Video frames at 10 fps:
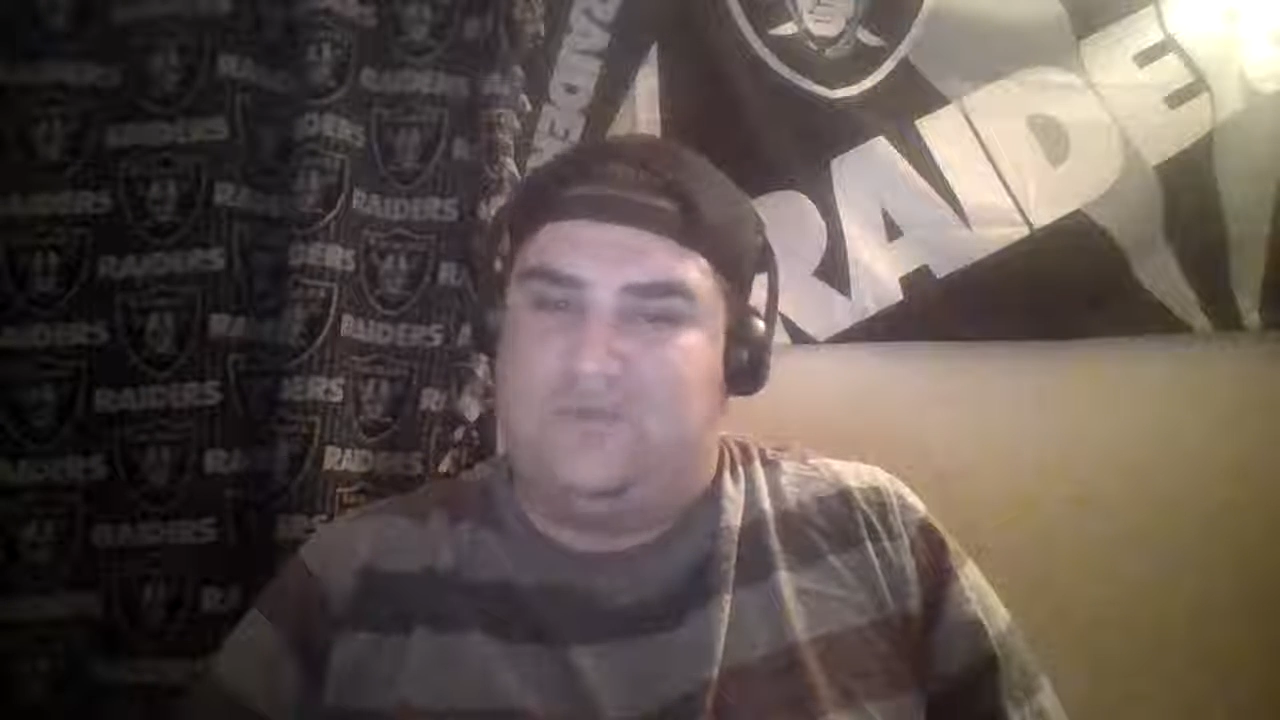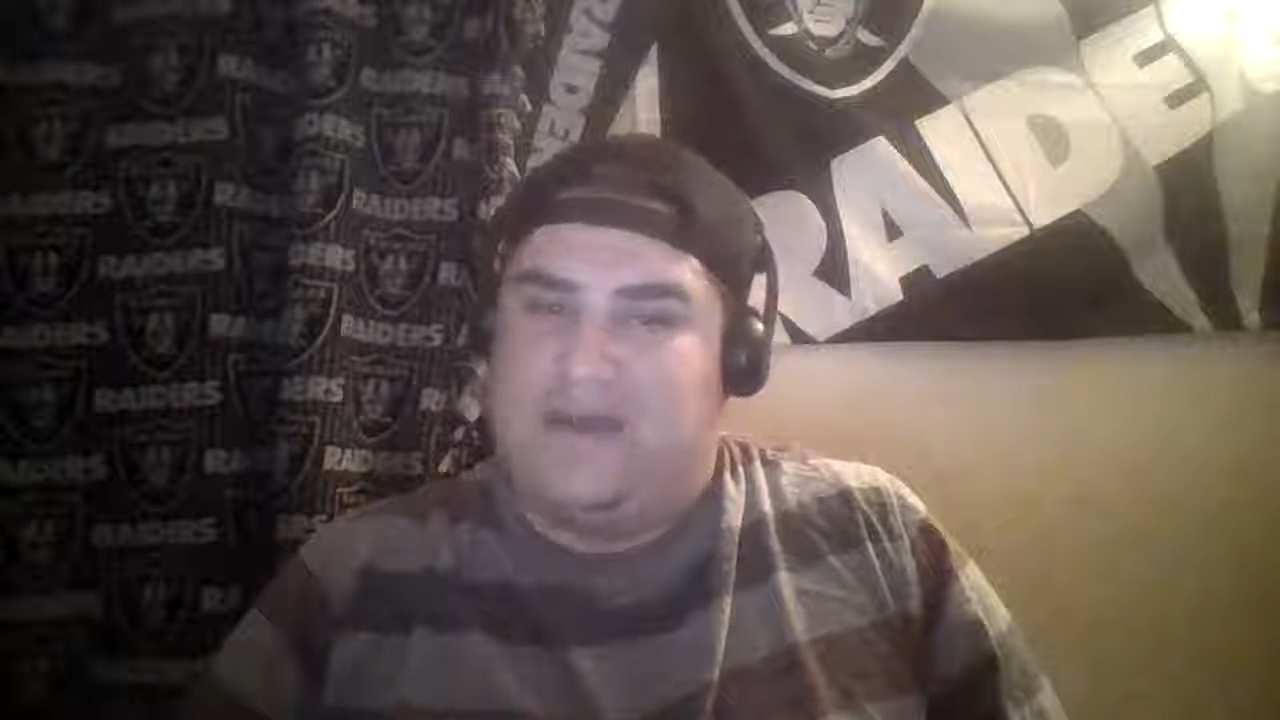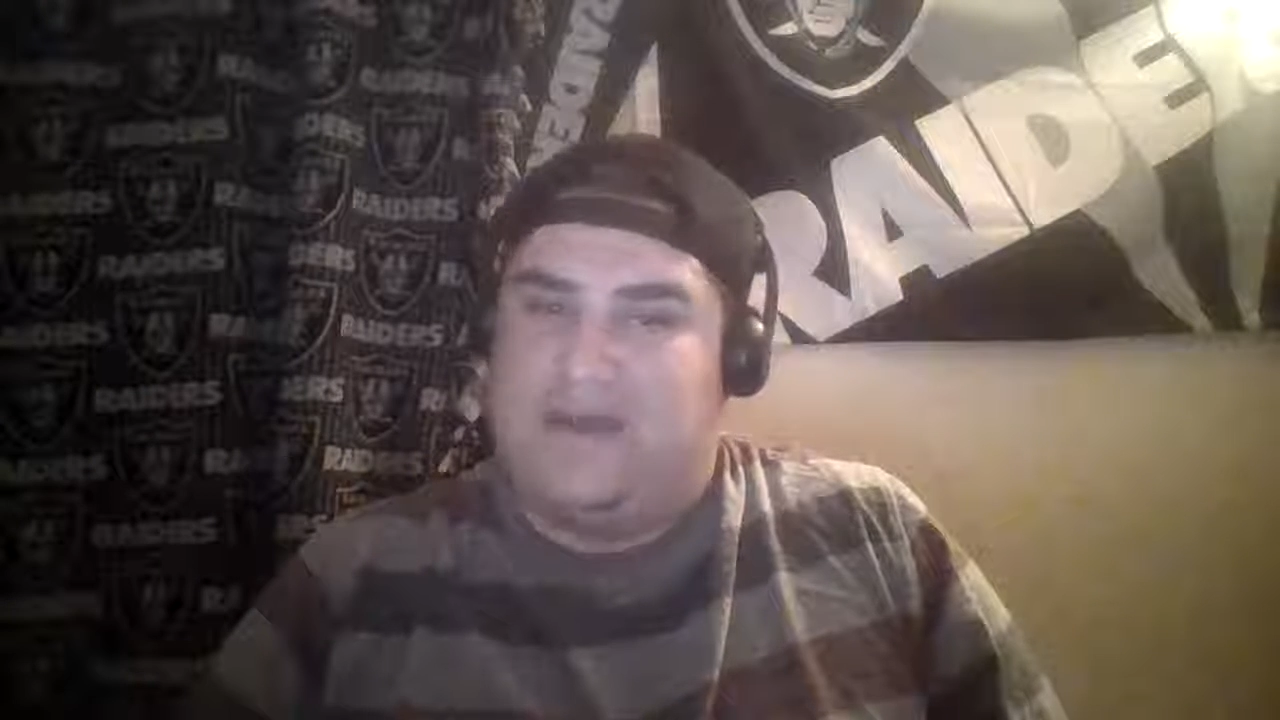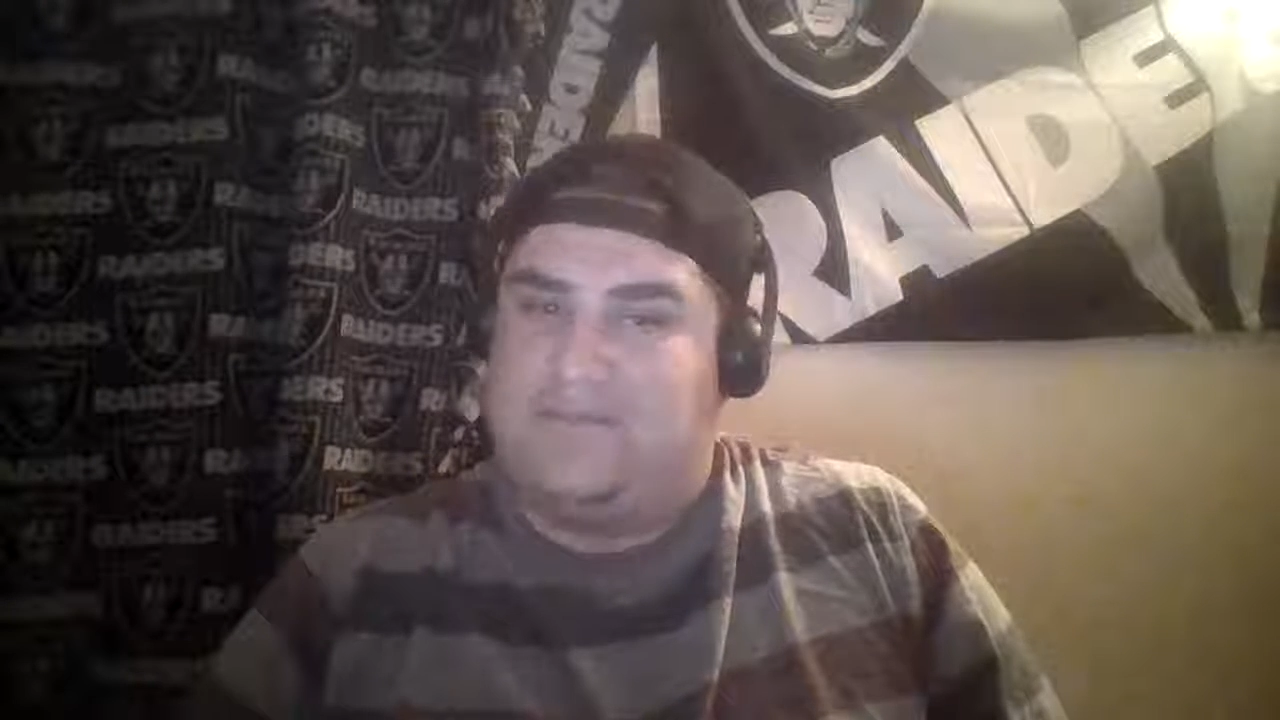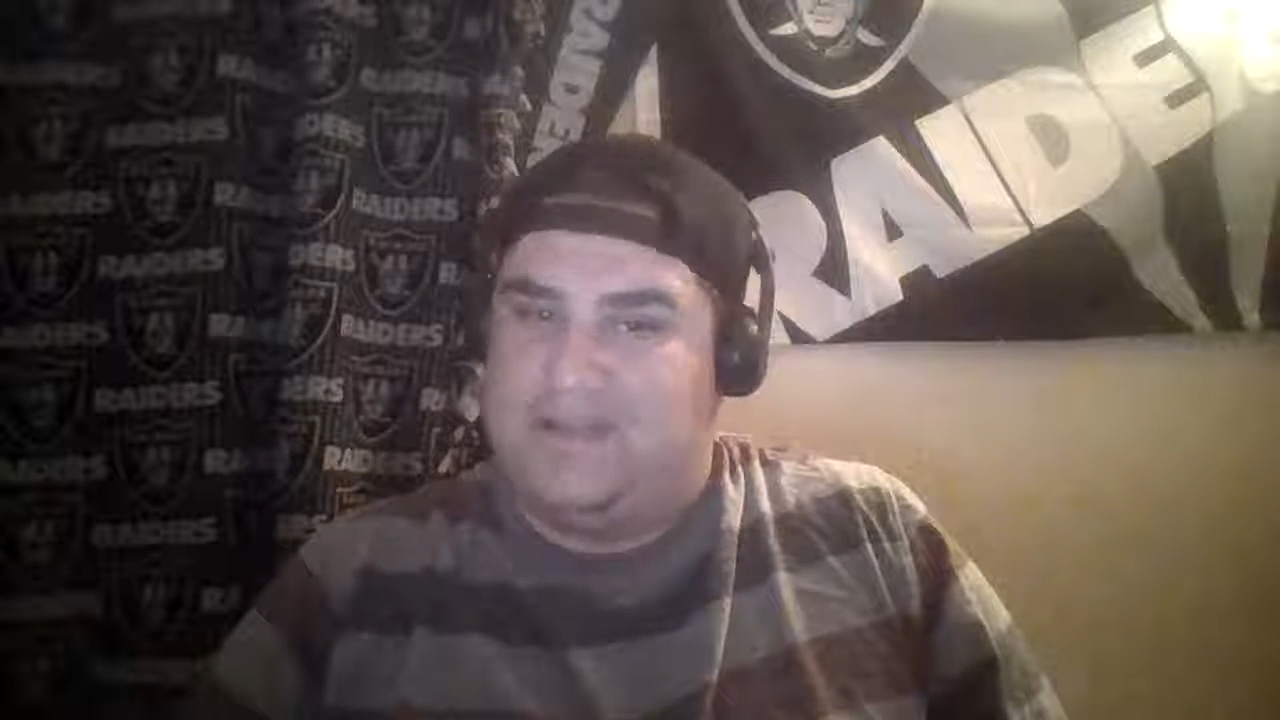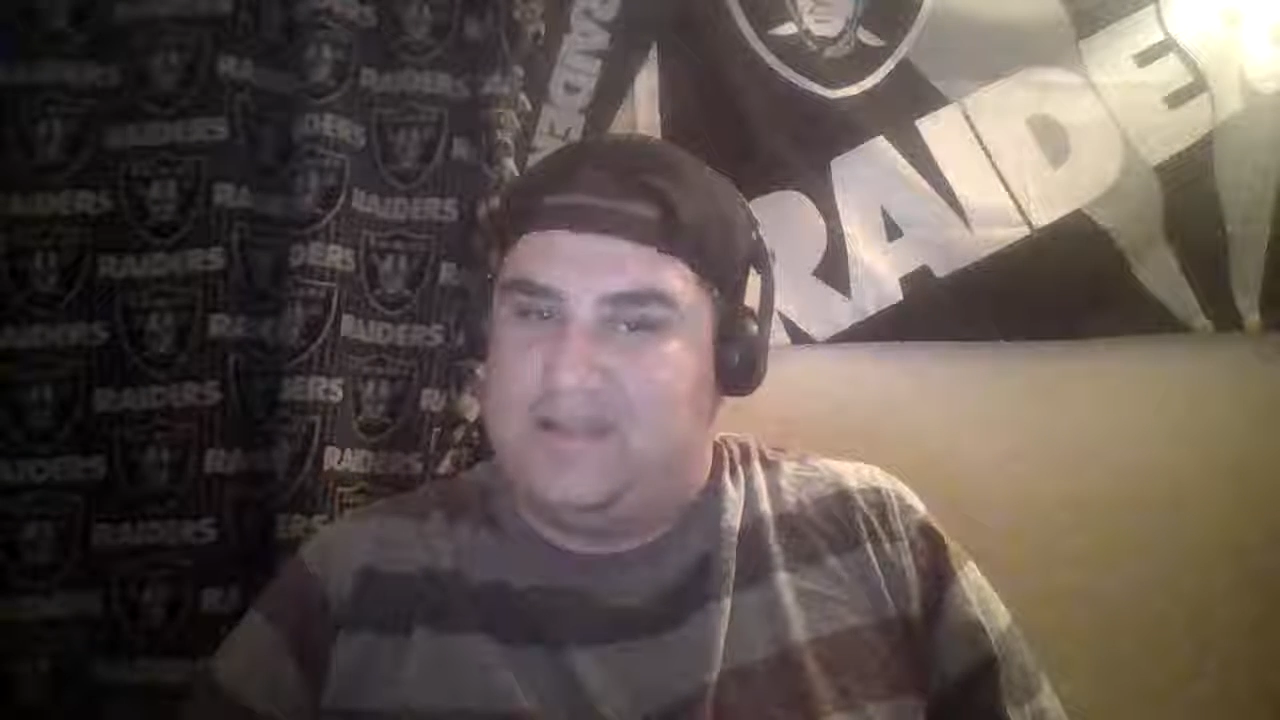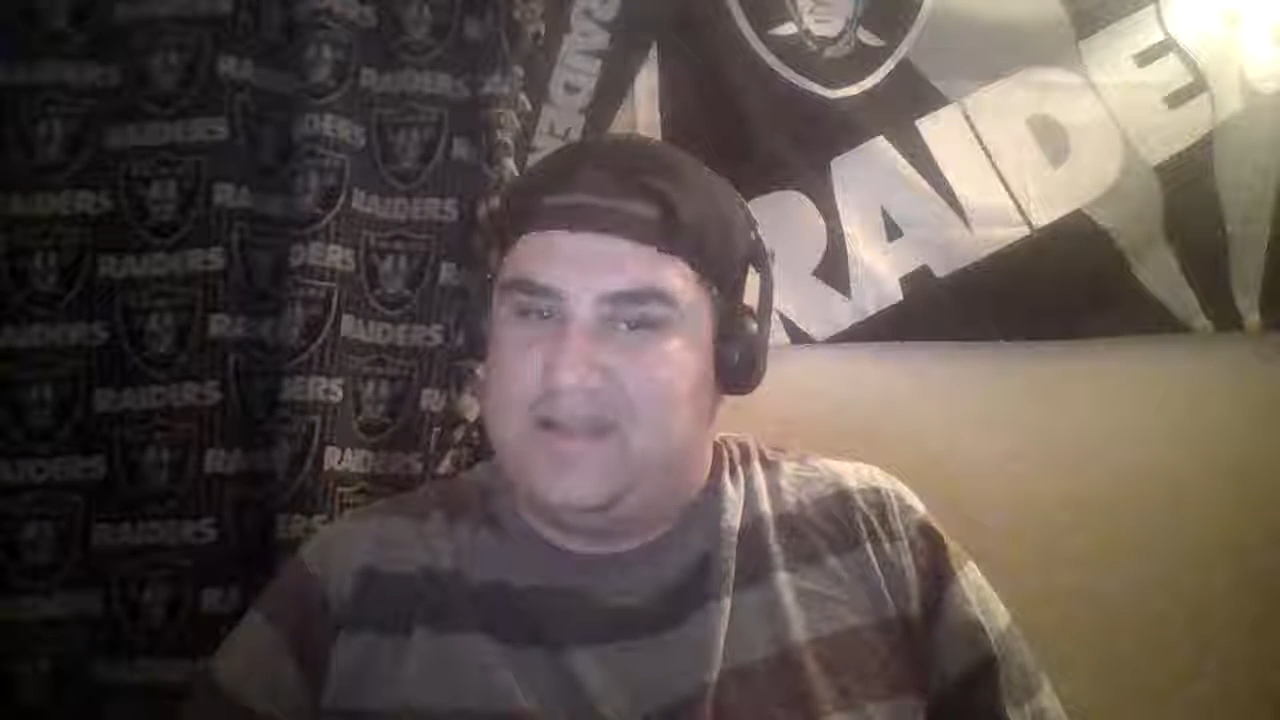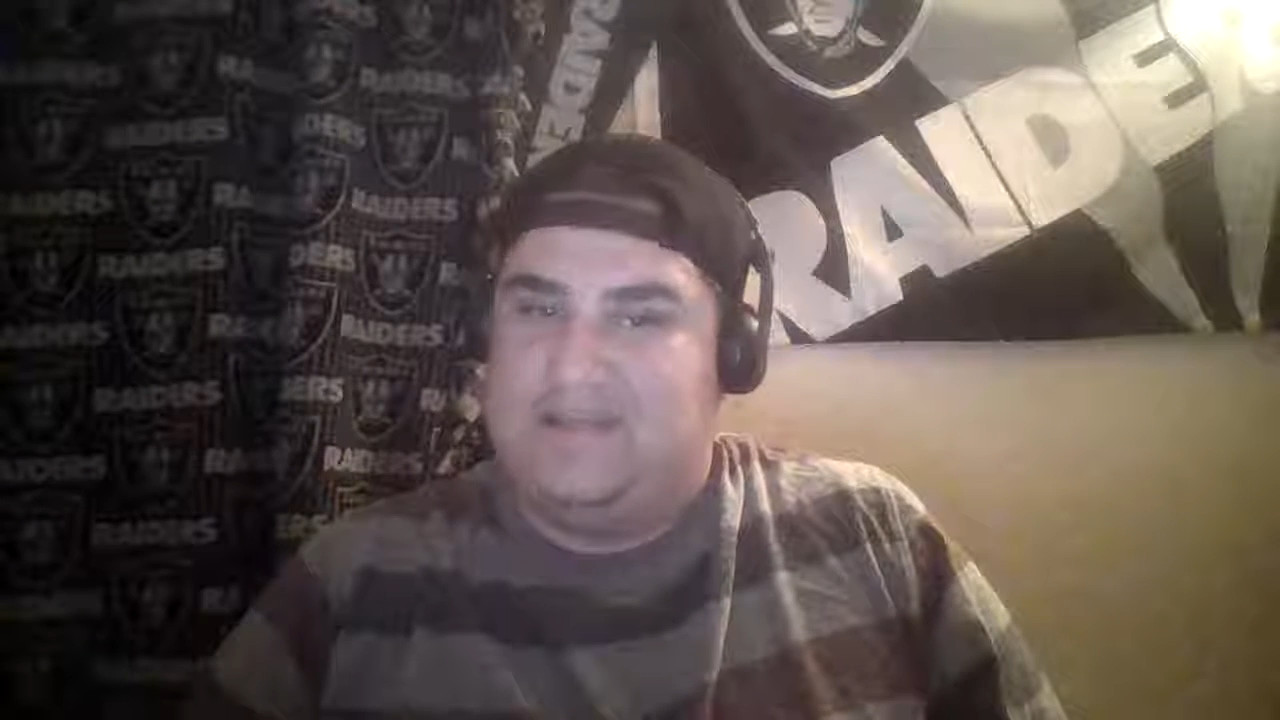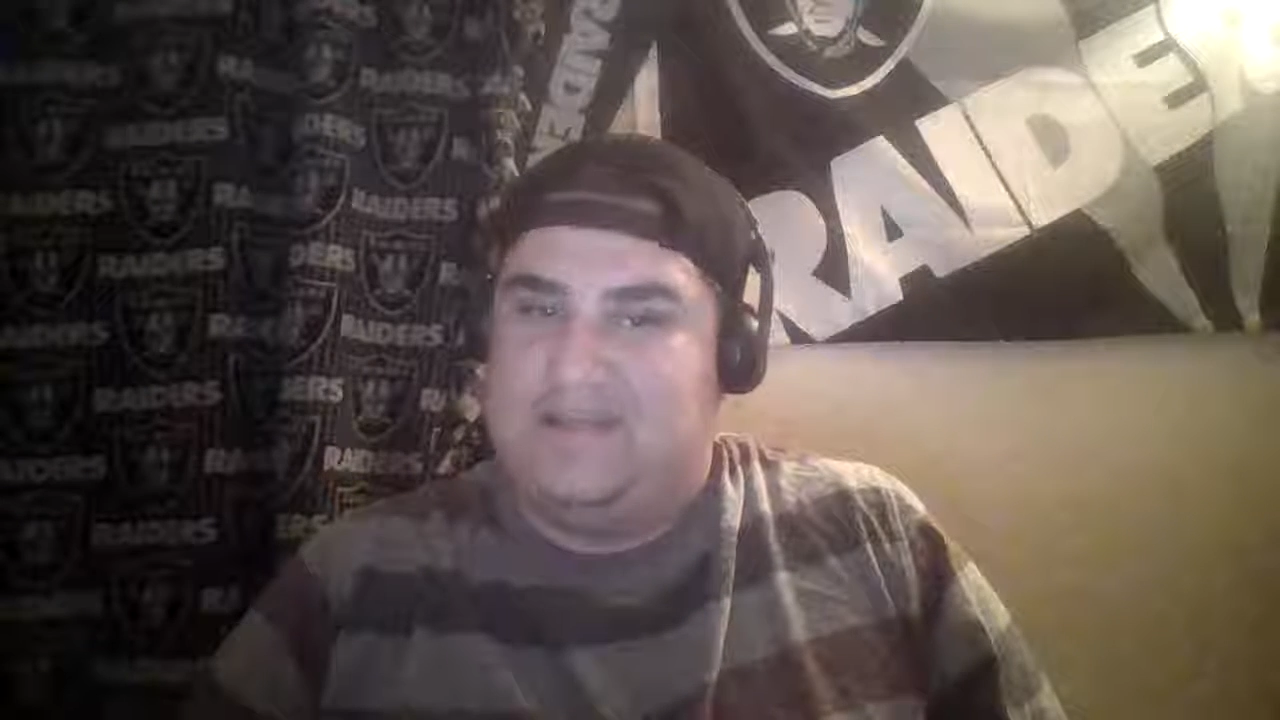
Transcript: not play.